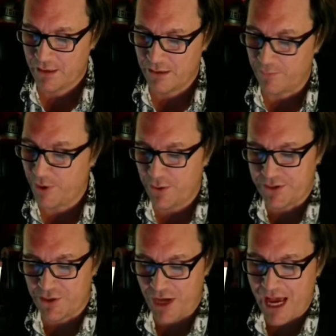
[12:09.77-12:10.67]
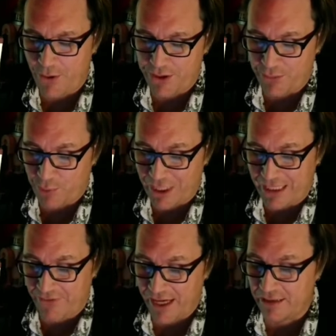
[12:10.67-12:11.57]
The poets are now on the
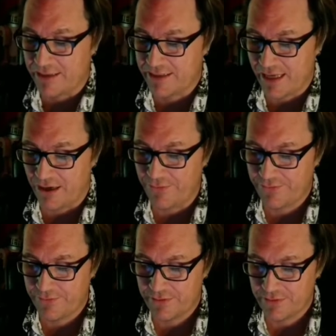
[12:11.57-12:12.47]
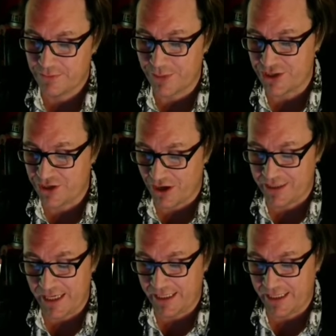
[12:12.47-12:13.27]
brink of hell itself, which Dante